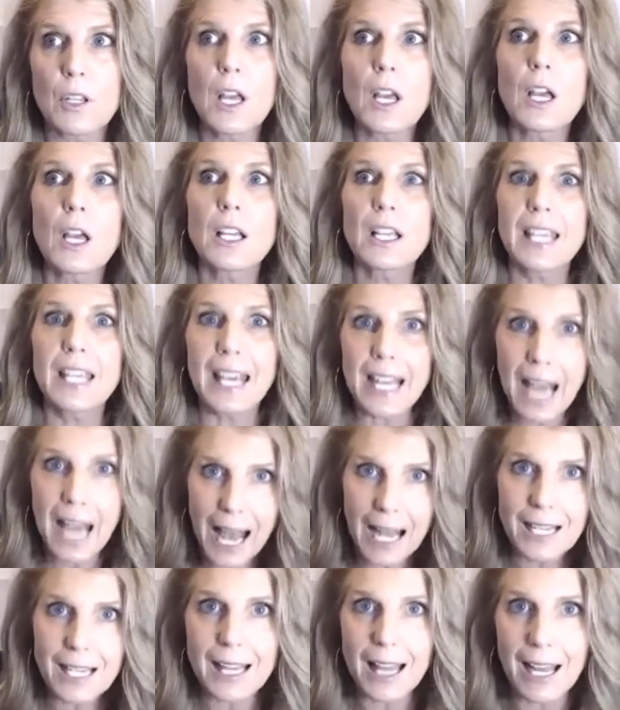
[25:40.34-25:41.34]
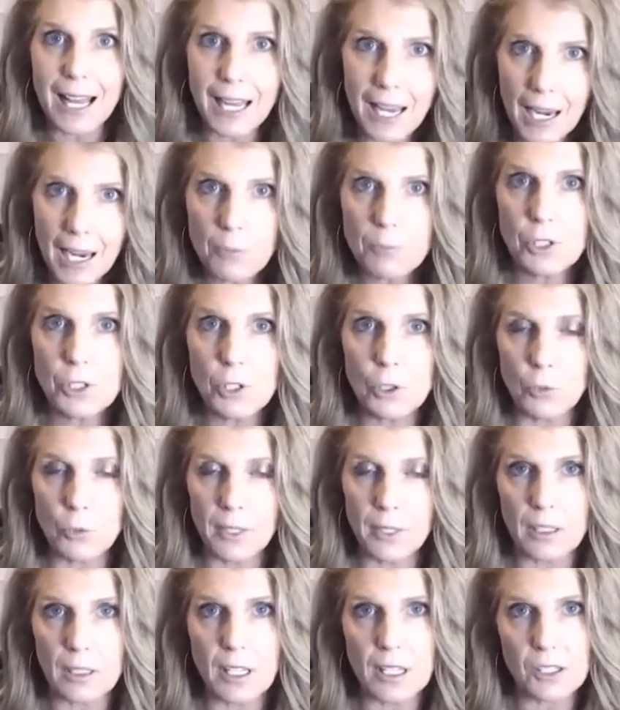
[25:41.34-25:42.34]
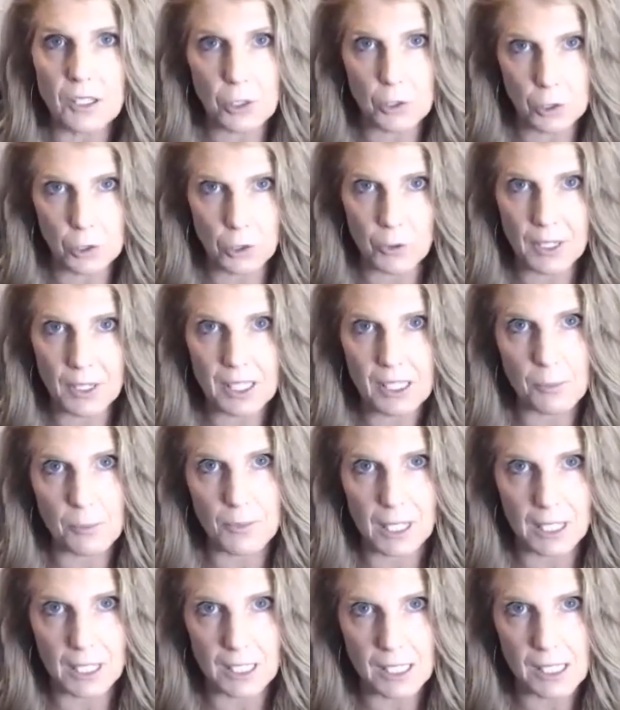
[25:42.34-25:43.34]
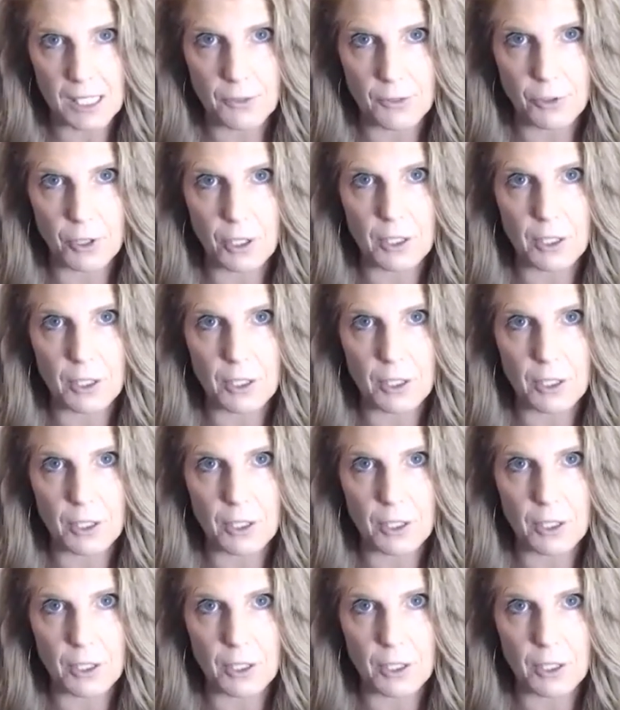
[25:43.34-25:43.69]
get out of that hamster wheel and start doing some things different.